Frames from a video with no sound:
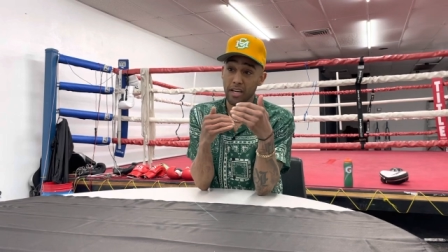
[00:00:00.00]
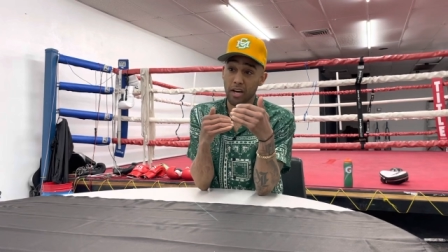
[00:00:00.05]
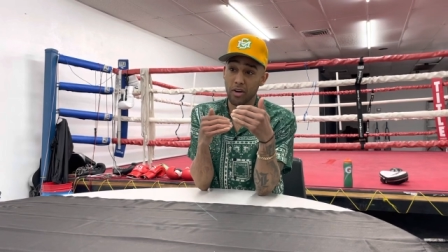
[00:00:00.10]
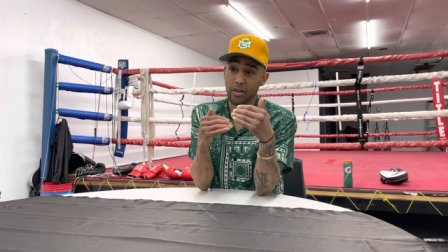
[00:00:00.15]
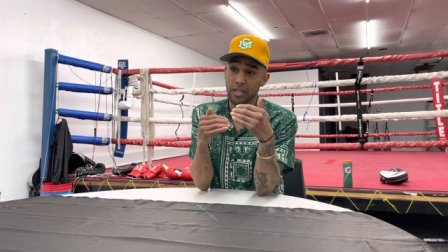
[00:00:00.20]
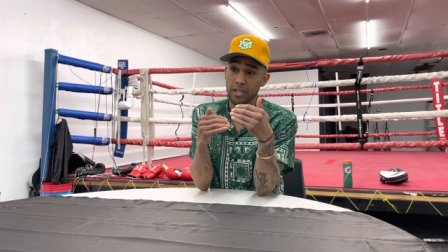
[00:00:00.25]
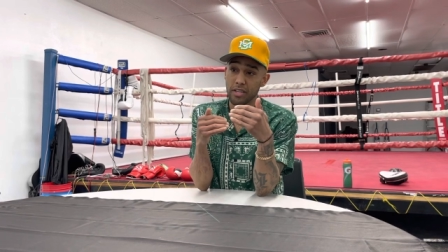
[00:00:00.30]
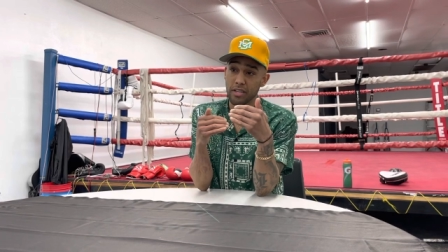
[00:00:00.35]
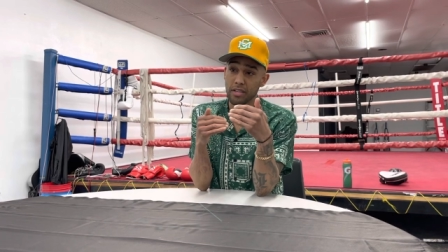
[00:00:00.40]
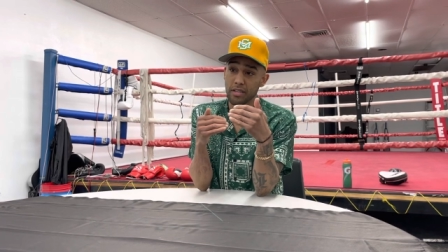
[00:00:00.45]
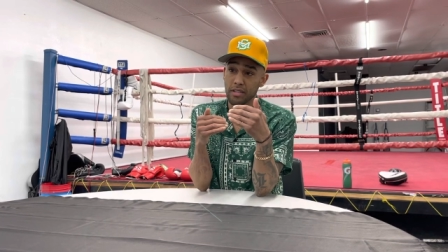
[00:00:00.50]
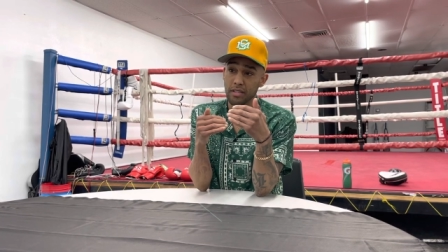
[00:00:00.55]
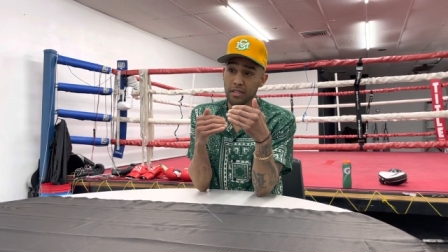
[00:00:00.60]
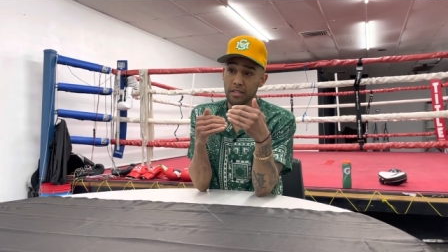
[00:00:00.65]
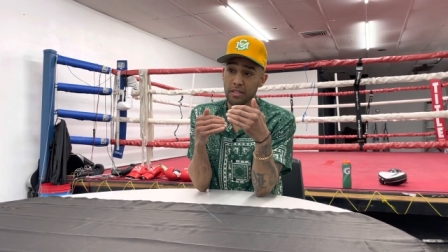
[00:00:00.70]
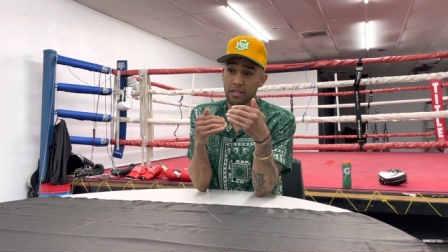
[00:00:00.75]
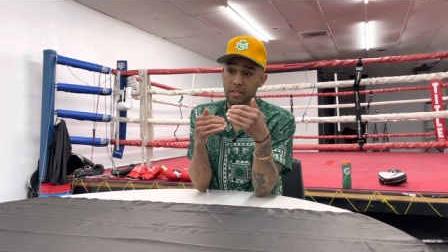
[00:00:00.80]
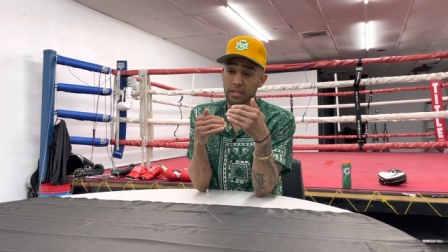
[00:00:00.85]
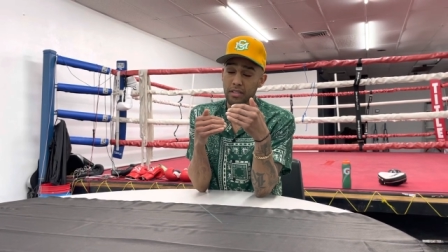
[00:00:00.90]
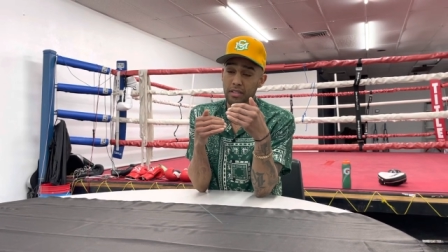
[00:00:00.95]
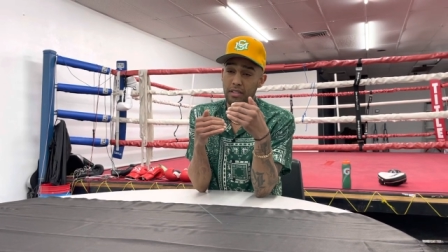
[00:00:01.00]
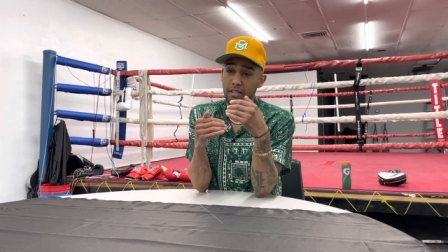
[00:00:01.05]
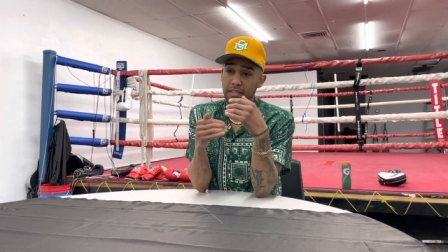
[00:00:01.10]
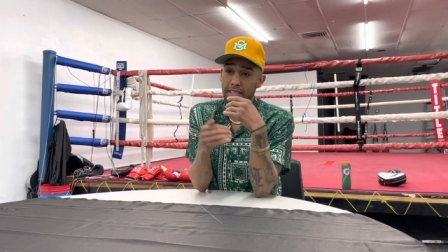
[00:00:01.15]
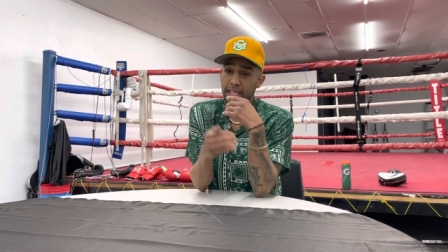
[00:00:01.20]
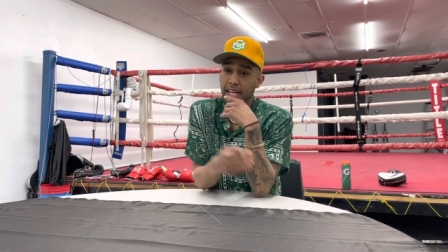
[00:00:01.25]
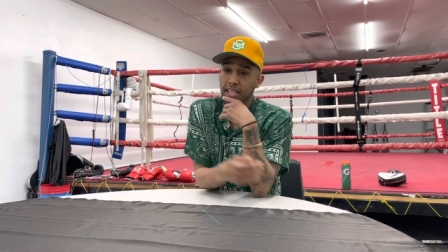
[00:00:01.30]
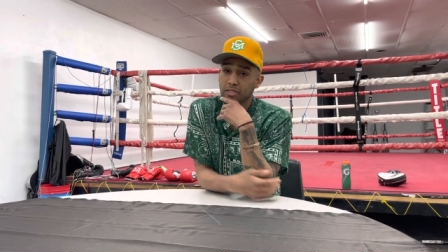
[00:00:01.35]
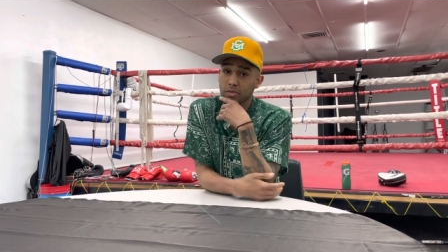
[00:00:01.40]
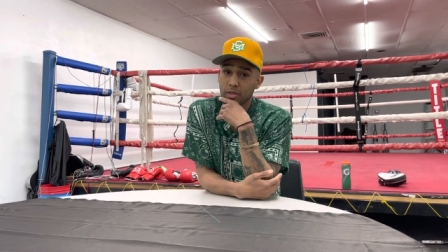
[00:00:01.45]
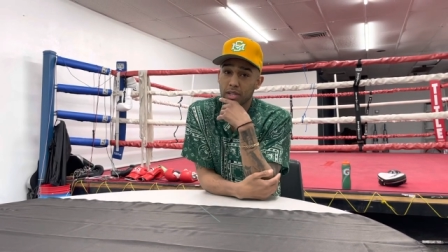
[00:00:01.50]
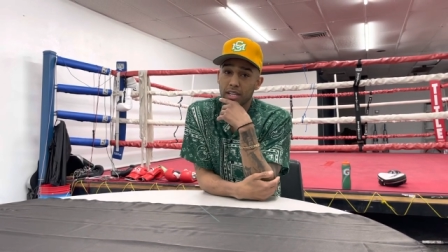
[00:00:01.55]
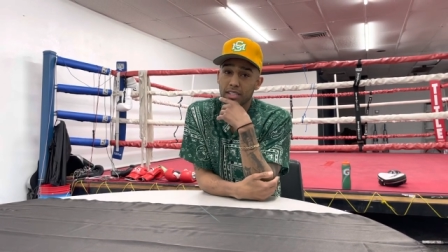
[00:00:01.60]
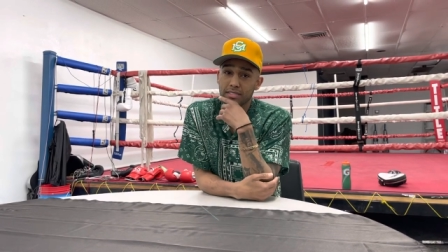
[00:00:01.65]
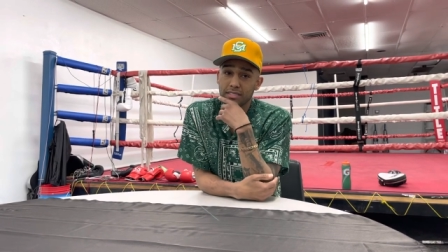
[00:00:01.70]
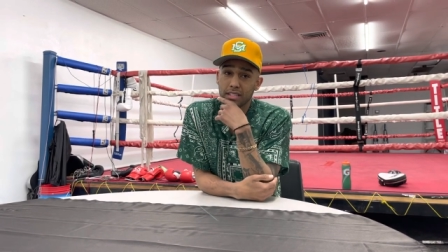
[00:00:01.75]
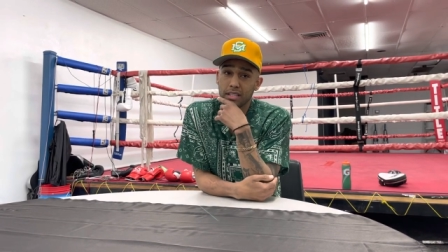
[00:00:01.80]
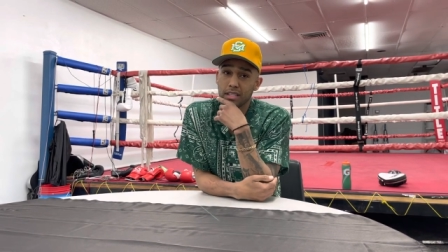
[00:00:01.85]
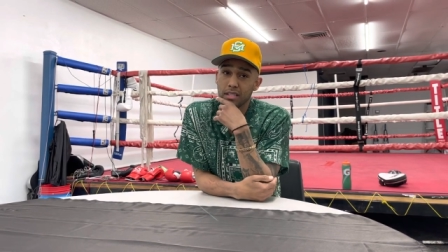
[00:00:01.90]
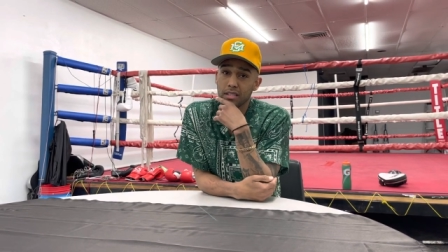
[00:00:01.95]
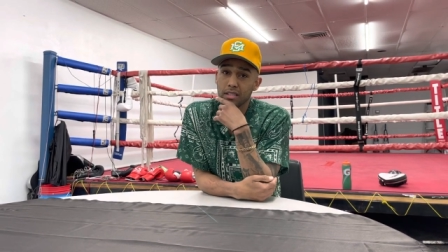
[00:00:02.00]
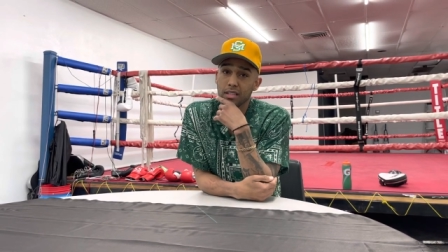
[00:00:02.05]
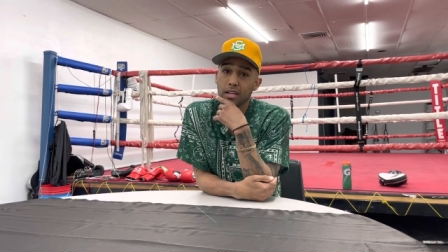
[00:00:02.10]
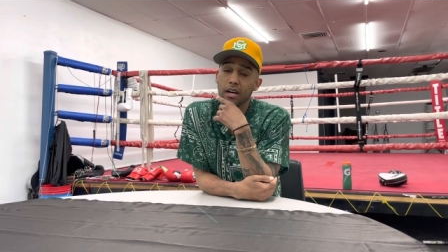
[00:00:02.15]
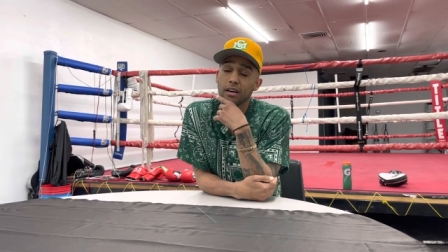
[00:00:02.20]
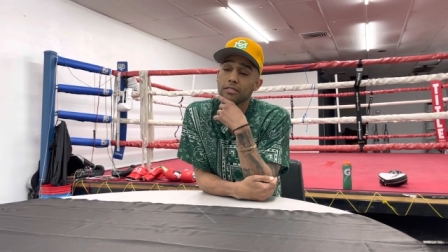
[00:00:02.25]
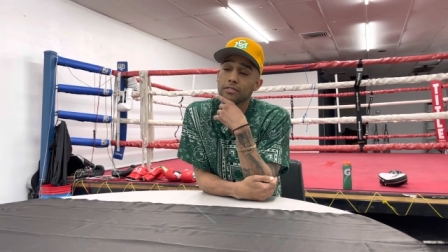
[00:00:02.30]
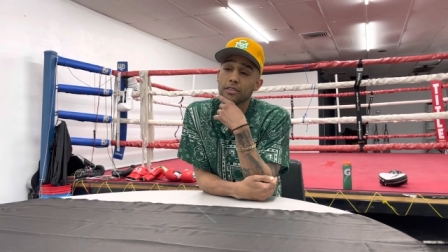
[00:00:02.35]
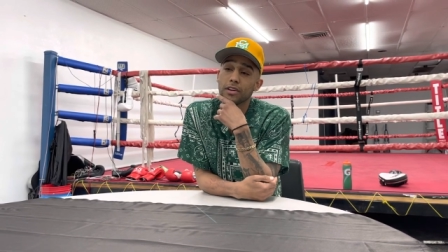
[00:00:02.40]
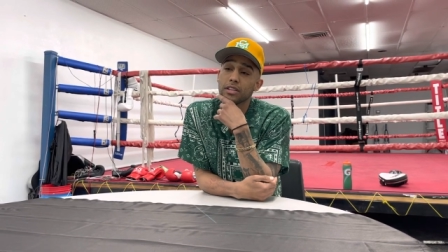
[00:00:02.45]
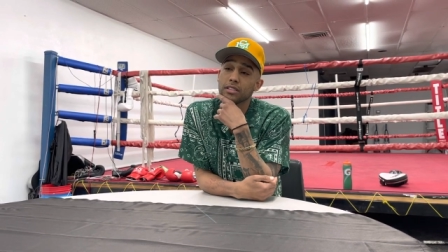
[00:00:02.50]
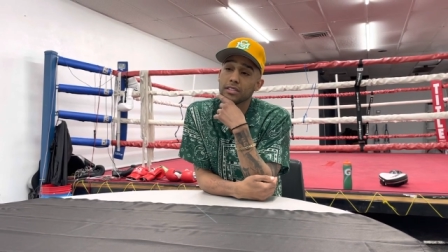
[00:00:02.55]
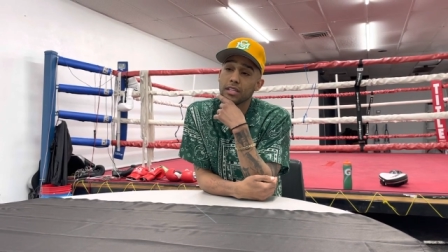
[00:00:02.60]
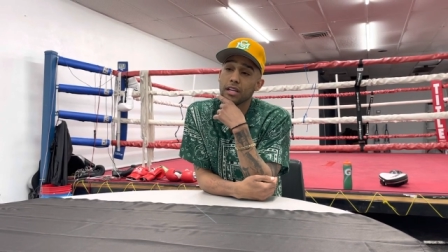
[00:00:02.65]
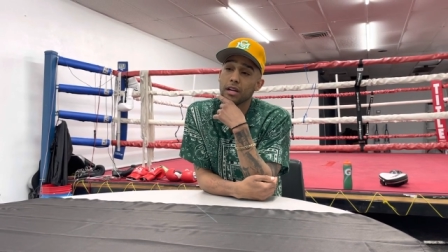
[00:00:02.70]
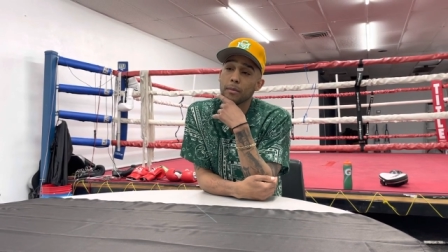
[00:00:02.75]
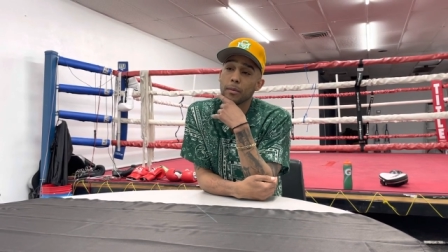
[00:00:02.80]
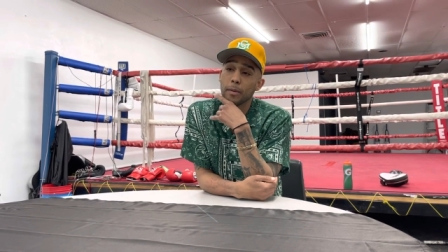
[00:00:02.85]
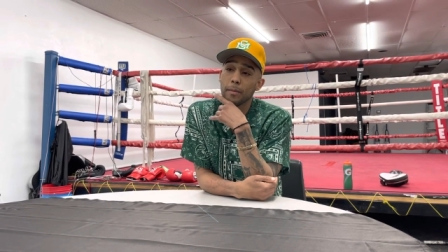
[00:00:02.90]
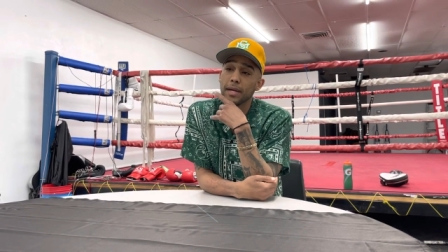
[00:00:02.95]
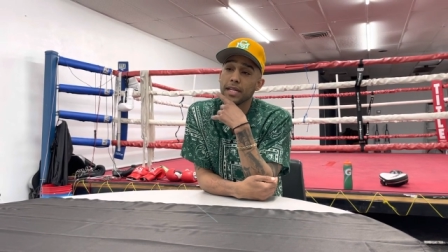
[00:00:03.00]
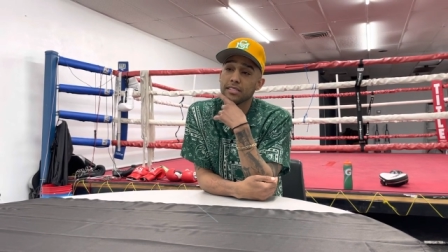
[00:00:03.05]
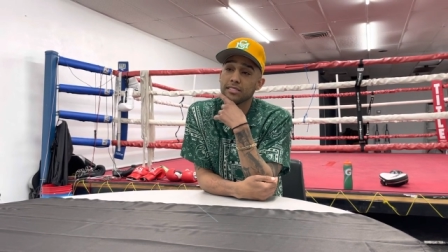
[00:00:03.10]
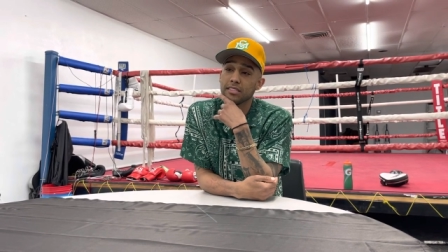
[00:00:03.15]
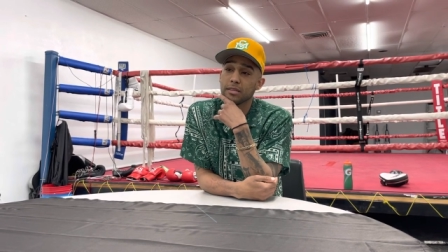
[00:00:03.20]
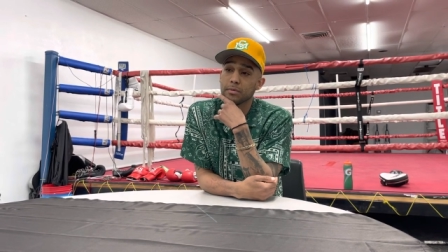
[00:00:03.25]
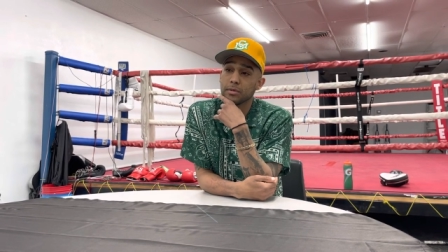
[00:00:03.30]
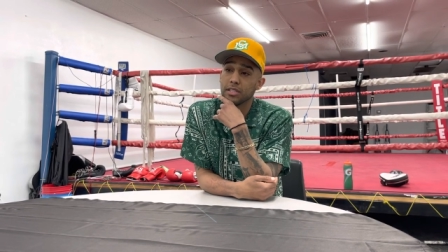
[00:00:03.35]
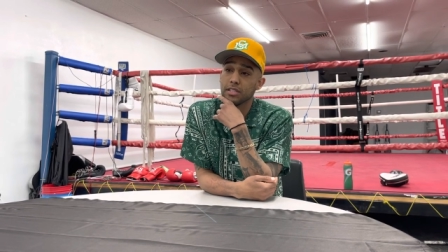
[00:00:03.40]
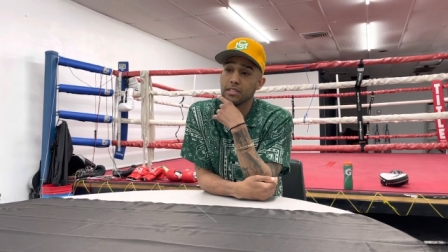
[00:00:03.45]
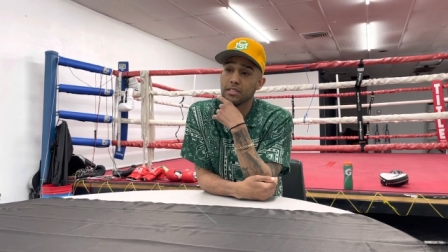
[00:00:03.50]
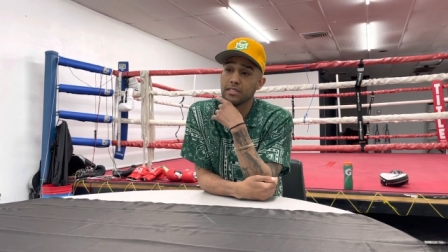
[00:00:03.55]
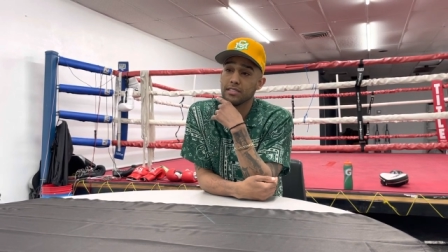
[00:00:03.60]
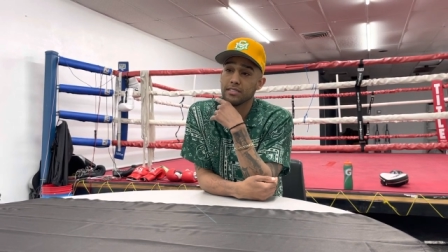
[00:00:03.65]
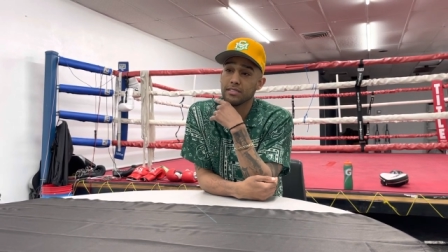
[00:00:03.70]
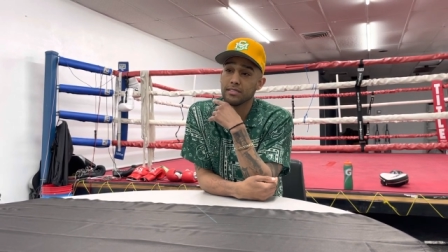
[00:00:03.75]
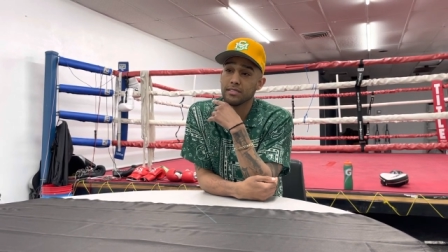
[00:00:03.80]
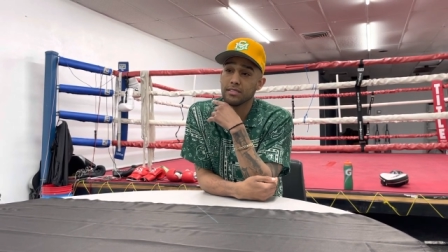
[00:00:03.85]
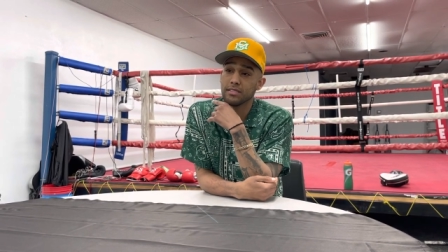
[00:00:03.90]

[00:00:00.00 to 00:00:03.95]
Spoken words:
out here, that's when I was like, nah, fuck that. I'm gonna make something of this.